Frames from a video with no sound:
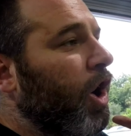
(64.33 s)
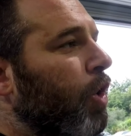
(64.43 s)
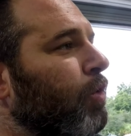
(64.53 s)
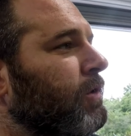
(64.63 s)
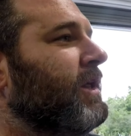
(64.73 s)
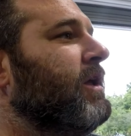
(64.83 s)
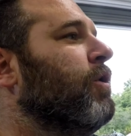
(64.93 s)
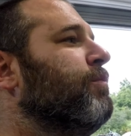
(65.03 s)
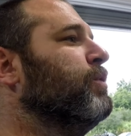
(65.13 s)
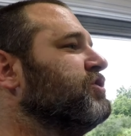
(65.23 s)
only,
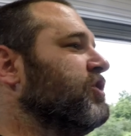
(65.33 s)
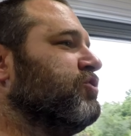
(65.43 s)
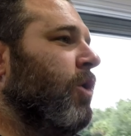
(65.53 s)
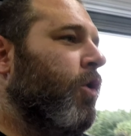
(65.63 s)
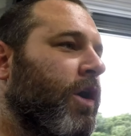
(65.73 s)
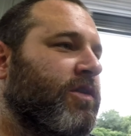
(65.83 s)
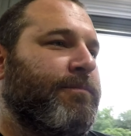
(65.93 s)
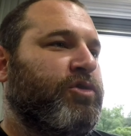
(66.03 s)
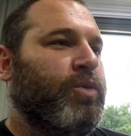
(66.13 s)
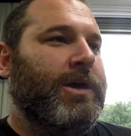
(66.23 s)
no boost control hooked
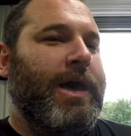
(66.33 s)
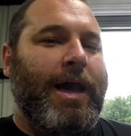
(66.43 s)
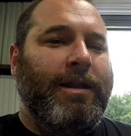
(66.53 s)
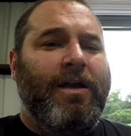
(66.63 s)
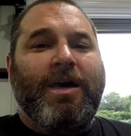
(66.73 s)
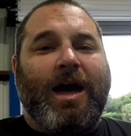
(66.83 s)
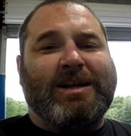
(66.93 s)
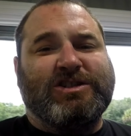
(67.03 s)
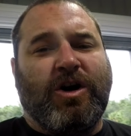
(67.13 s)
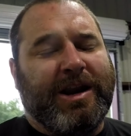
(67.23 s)
up to it yet. And
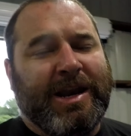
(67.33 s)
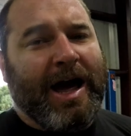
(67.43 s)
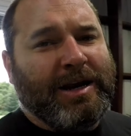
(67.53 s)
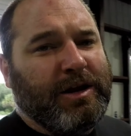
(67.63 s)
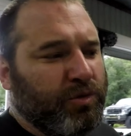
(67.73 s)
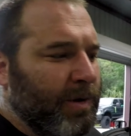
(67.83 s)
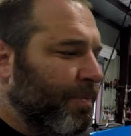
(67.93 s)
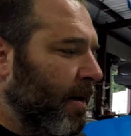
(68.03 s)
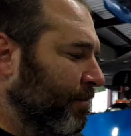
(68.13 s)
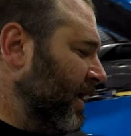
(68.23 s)
it's on 93
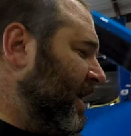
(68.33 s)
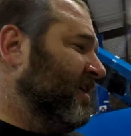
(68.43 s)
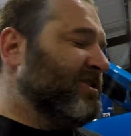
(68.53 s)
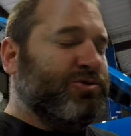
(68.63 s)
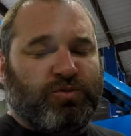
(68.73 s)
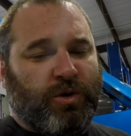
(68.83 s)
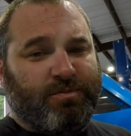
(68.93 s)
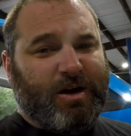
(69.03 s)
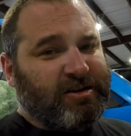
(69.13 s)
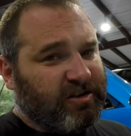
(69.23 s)
pump gas with
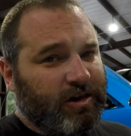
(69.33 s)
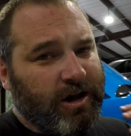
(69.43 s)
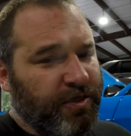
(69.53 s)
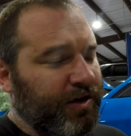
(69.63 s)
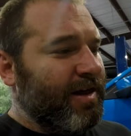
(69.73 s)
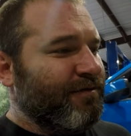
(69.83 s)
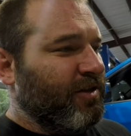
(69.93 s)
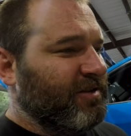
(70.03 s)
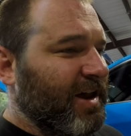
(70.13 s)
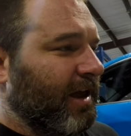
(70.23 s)
basically nothing left in
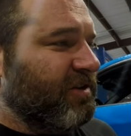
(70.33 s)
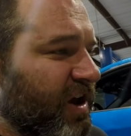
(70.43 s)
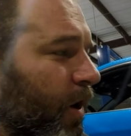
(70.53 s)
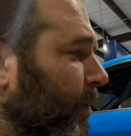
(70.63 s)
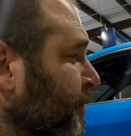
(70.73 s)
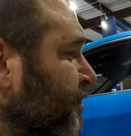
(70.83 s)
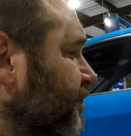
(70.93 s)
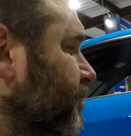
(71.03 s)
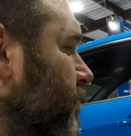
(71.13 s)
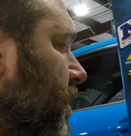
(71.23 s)
the tank. So,
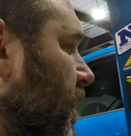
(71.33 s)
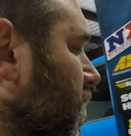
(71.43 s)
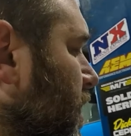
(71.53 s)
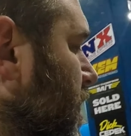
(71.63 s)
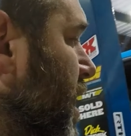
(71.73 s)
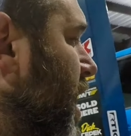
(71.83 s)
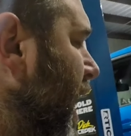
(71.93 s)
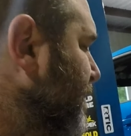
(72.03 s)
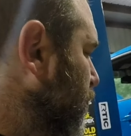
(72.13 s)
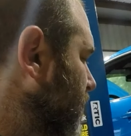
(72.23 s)

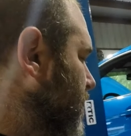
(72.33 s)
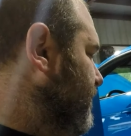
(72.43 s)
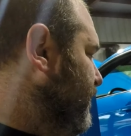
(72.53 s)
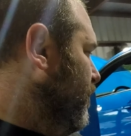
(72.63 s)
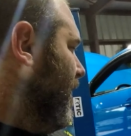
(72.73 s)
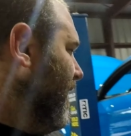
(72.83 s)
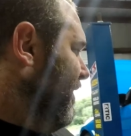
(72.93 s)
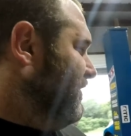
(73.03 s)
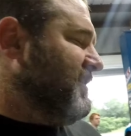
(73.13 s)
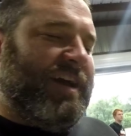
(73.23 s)
I've been working on it for a
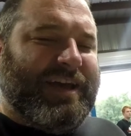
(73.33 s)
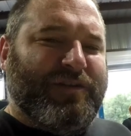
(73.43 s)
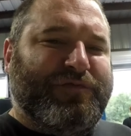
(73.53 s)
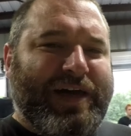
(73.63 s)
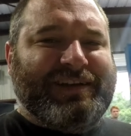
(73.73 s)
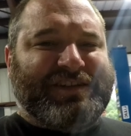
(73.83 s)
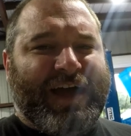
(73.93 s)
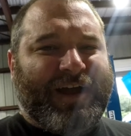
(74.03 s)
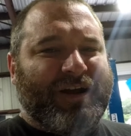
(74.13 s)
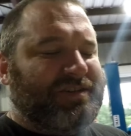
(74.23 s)
while. It's got kind of flat
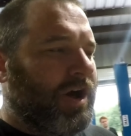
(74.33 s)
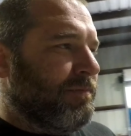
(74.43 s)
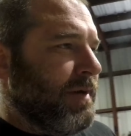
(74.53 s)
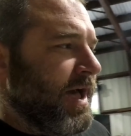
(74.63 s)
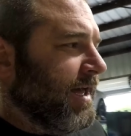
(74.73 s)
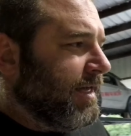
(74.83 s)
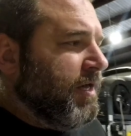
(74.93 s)
tires, automatic,